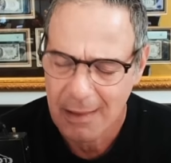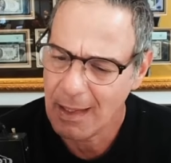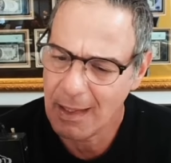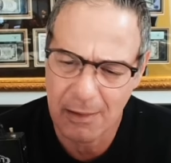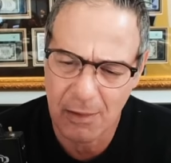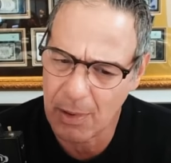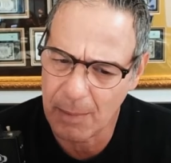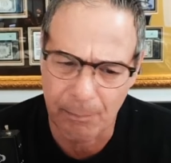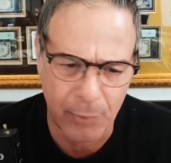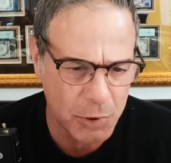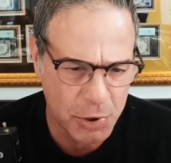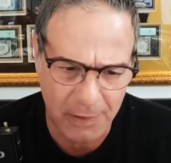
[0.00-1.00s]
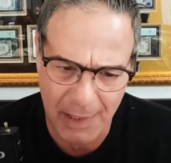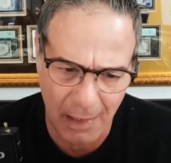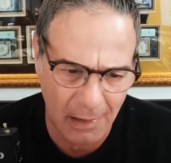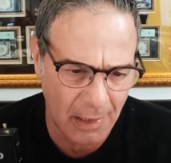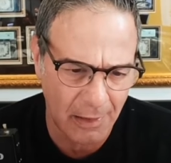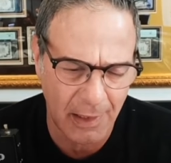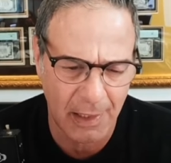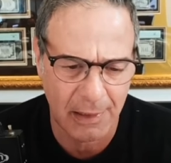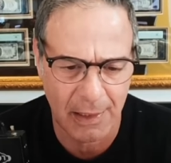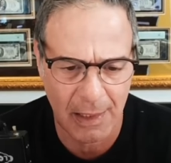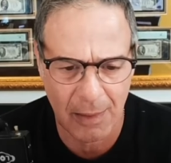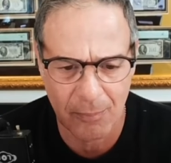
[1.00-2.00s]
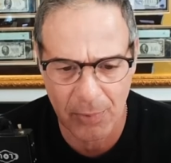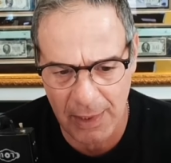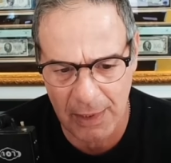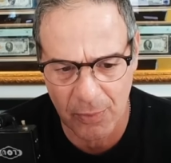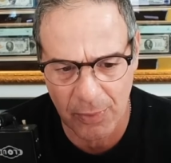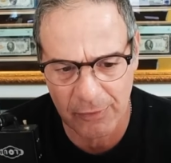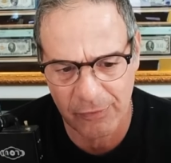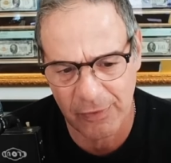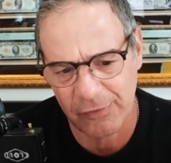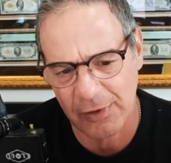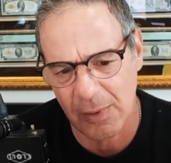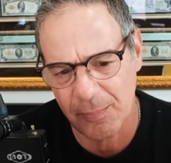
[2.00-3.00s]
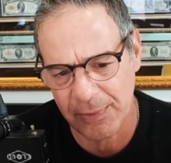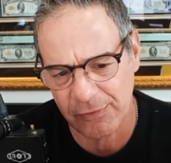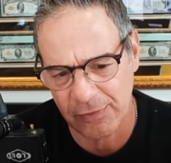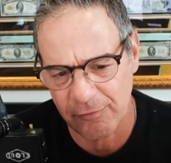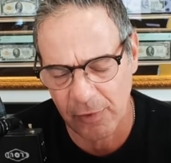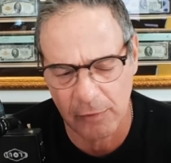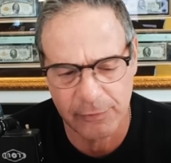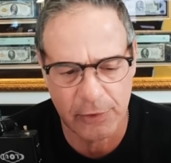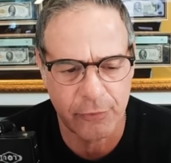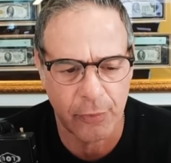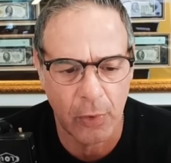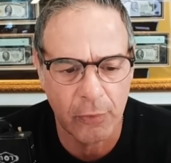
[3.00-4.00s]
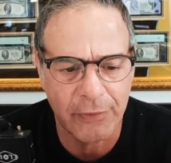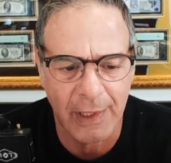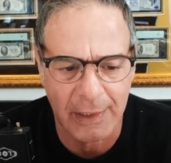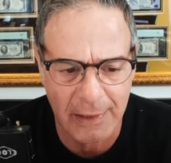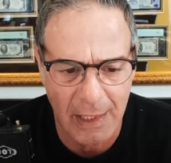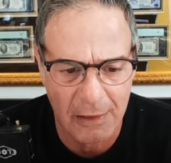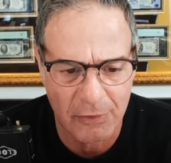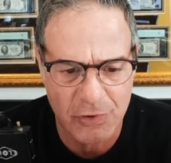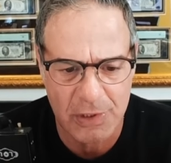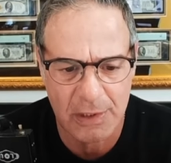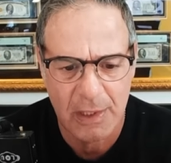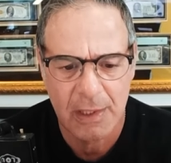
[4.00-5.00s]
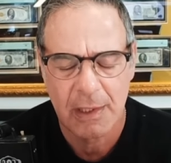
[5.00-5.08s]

I know I butchered the hell out of that name, but anyways, this company is involved in drone technology